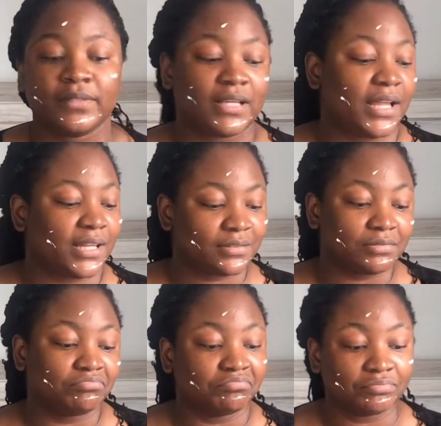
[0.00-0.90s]
And
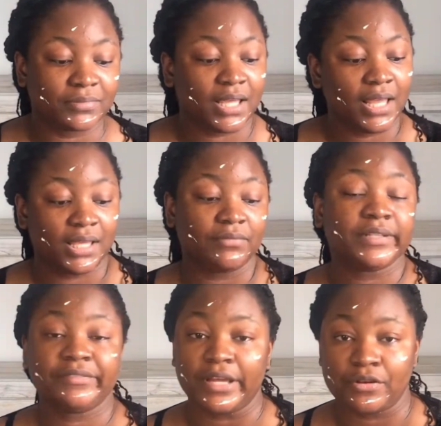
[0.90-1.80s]
even
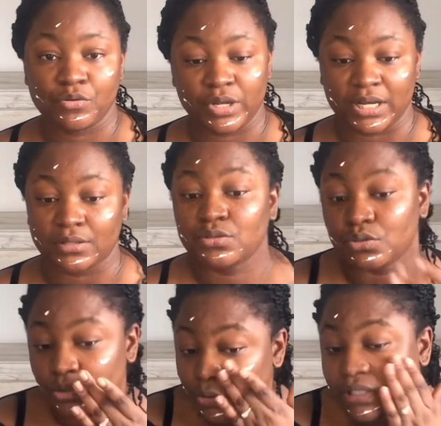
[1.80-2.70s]
if you're not going out, you
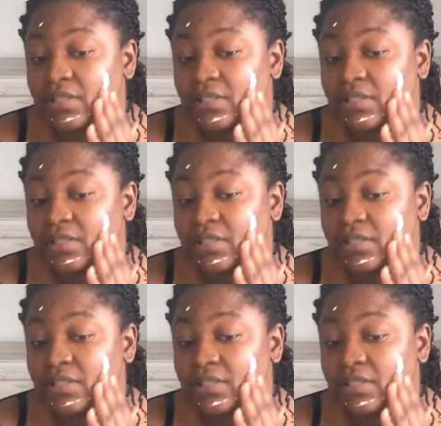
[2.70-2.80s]
do need